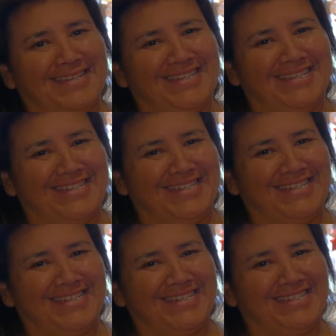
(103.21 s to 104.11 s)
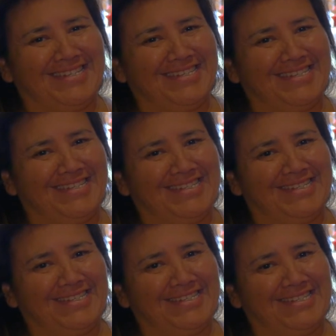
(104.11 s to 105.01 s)

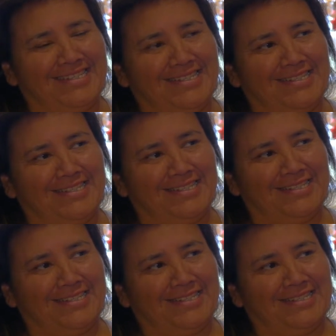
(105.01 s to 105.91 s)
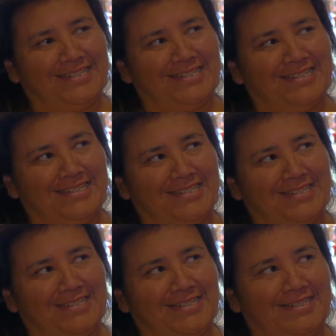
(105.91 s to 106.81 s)

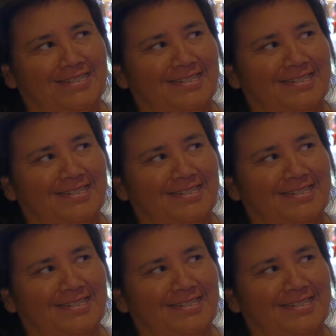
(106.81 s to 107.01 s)
[no speech]